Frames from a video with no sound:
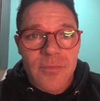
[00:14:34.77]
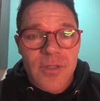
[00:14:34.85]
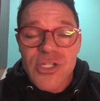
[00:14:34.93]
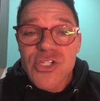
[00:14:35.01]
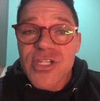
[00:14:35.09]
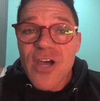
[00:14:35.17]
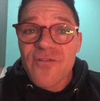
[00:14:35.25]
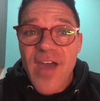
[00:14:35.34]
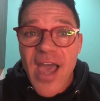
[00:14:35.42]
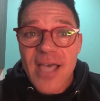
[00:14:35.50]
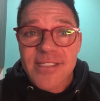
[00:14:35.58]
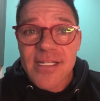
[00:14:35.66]
You see how
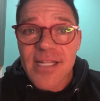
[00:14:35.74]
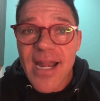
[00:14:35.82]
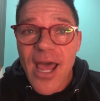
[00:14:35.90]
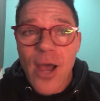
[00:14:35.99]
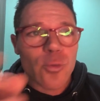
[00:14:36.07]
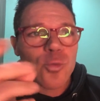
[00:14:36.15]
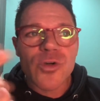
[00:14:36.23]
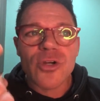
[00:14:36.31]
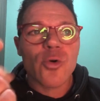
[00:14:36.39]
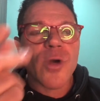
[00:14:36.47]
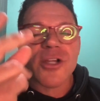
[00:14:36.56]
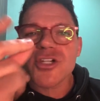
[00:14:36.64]
fast it laid out? Real
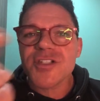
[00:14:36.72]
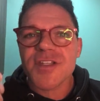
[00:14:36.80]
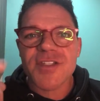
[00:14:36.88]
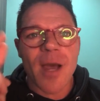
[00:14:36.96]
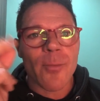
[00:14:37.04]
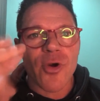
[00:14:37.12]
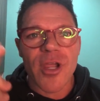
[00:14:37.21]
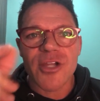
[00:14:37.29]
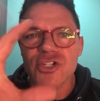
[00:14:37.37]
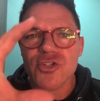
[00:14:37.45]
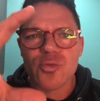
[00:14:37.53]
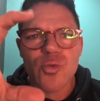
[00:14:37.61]
quick, just a summary,
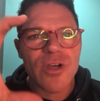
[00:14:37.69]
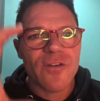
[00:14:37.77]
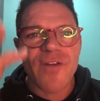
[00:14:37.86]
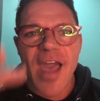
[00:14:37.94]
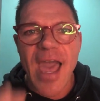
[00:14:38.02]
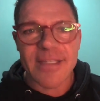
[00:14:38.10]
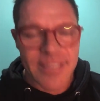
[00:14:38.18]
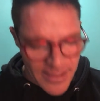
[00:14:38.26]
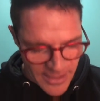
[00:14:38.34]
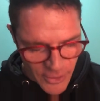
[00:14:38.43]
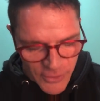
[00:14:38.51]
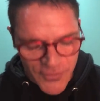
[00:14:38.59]
just real fast
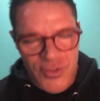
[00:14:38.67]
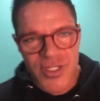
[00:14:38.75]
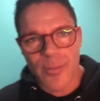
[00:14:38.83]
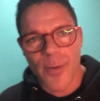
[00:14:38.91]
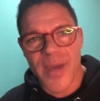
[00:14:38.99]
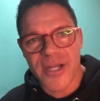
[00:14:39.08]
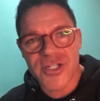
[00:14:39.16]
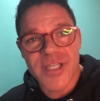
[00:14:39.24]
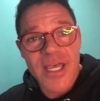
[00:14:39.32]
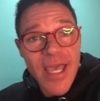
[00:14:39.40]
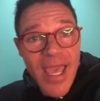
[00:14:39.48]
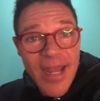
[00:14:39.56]
in those first couple of pages.
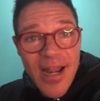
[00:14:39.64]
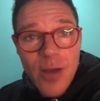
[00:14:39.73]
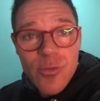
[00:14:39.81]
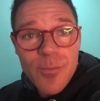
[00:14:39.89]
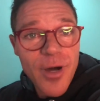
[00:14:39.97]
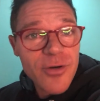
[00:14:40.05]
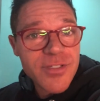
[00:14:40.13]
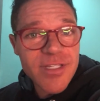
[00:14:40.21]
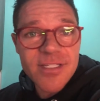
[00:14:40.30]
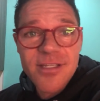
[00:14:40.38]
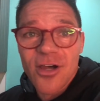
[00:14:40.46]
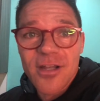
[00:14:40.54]
And I will post
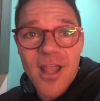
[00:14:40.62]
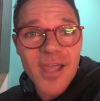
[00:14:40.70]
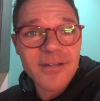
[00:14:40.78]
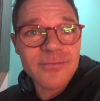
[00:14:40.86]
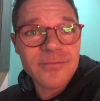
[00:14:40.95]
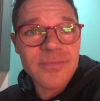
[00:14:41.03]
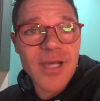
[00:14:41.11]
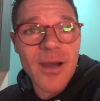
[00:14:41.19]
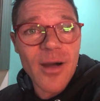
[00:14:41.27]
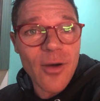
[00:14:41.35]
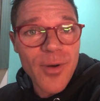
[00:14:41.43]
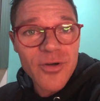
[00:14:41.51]
this online.
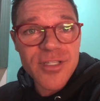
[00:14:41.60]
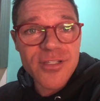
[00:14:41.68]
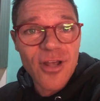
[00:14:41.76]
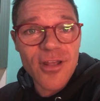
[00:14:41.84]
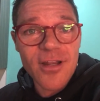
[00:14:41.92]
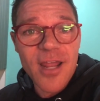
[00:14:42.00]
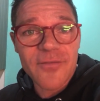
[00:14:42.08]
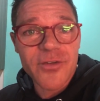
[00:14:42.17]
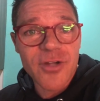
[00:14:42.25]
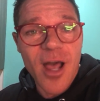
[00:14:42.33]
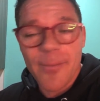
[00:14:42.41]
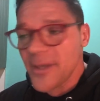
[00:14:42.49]
I'll post this all online for you to
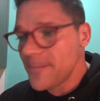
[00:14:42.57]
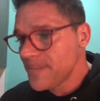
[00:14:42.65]
copy.